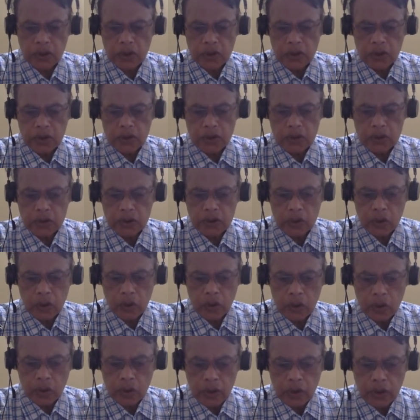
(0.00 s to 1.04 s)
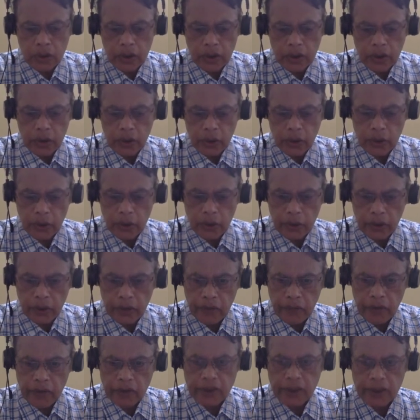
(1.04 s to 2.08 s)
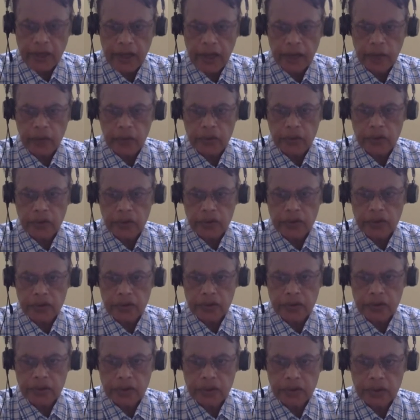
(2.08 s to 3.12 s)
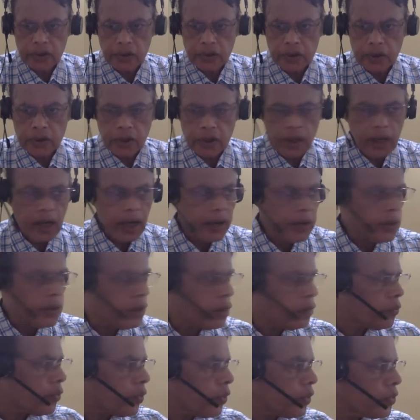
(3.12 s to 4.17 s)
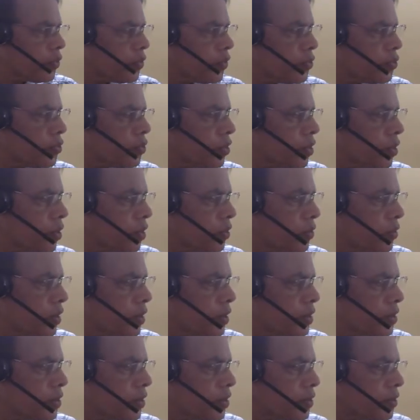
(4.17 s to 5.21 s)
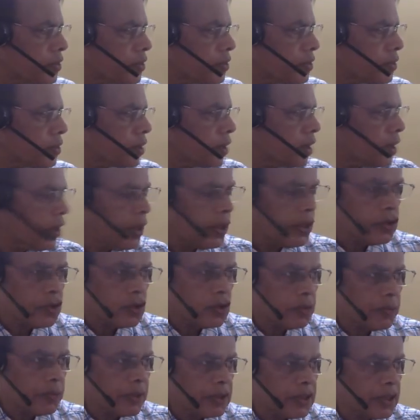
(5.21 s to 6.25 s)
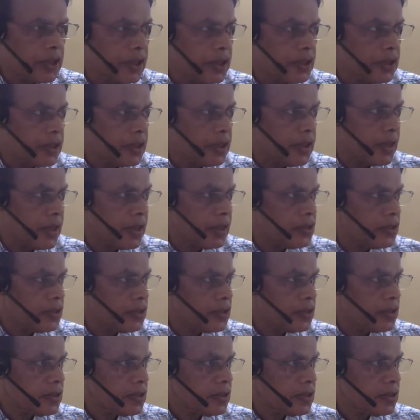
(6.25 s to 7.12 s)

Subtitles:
So, your differential diagnosis, hydronephrosis versus is this patient catheterized?